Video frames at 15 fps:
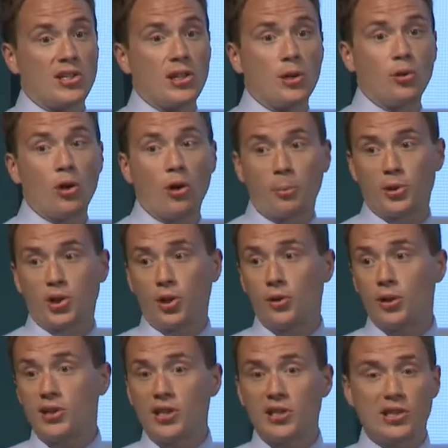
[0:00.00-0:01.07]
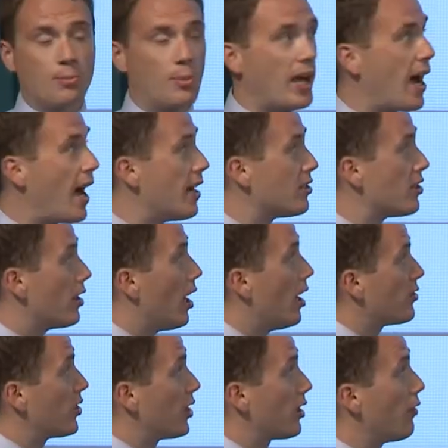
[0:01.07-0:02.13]
still new opportunities to be had,
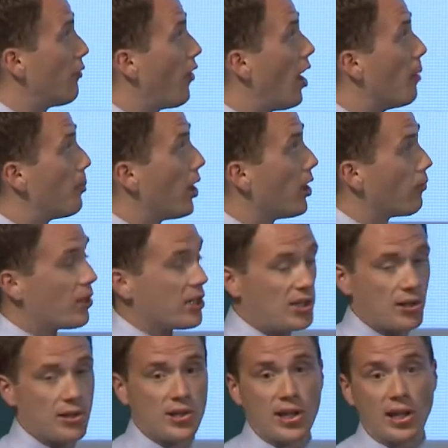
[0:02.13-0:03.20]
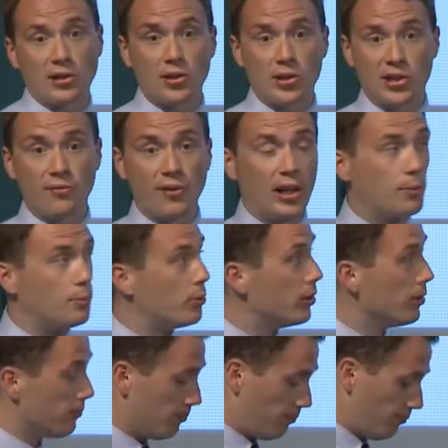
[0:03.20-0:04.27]
signified by the recent Cygnus development.